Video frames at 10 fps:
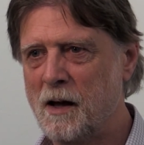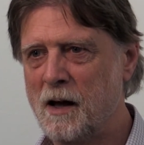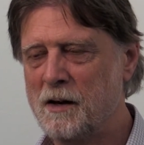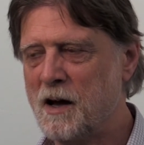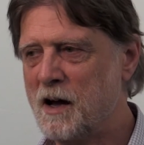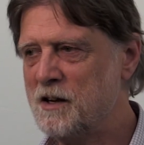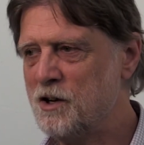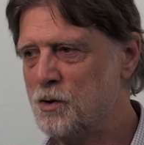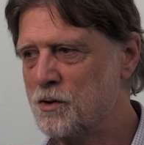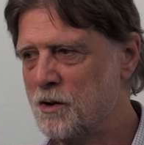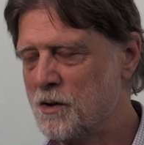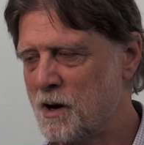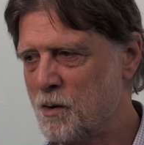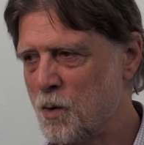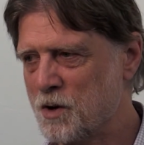And I knew
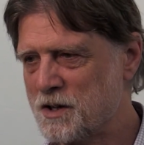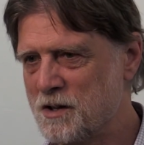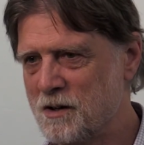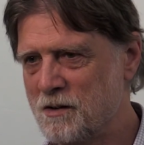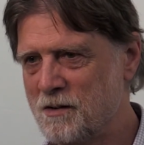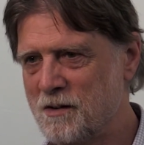that wasn't,